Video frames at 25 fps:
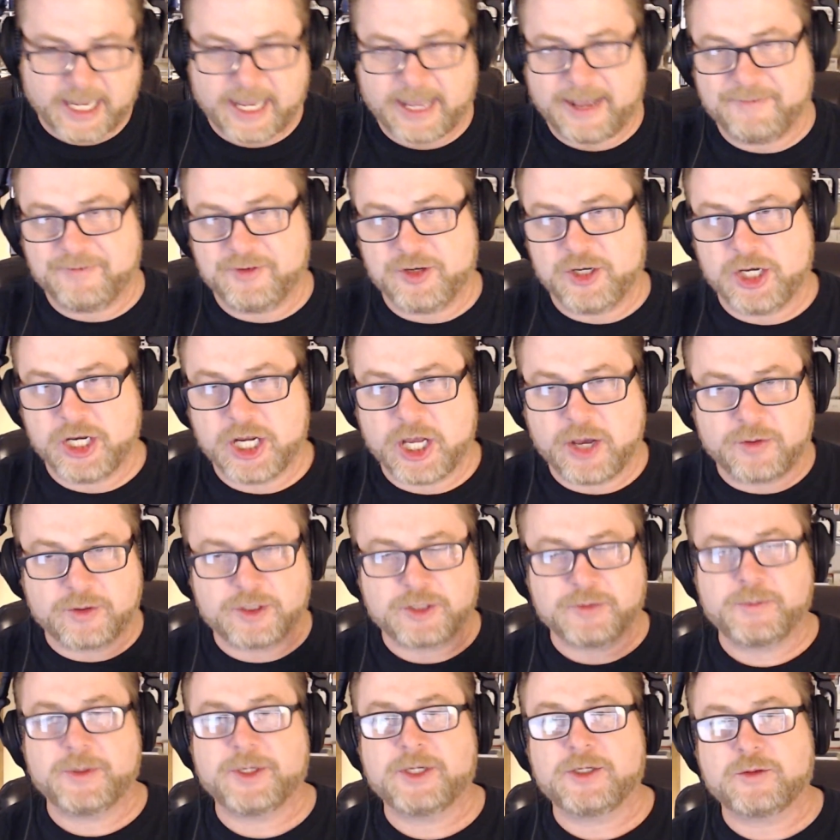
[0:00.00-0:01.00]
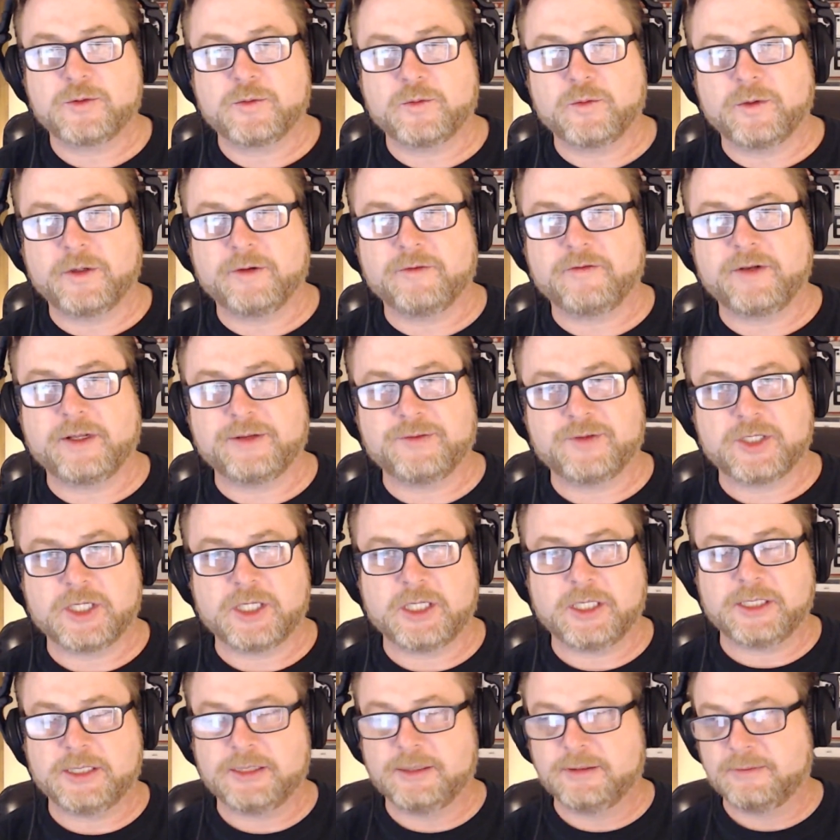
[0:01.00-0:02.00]
I have no experience with Wonder Flavors
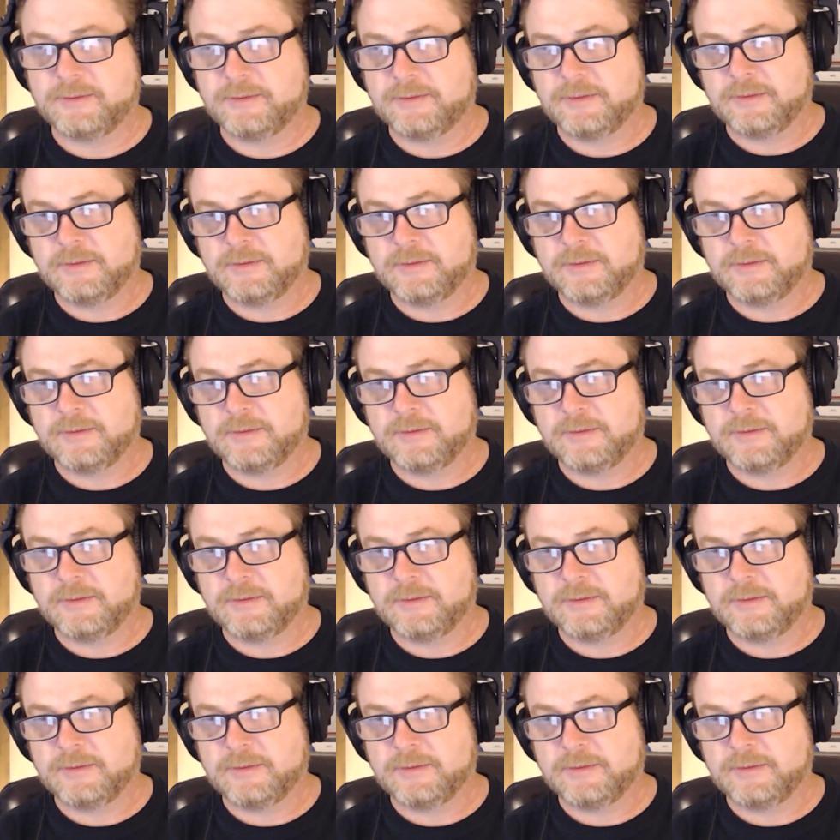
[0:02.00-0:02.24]
honey.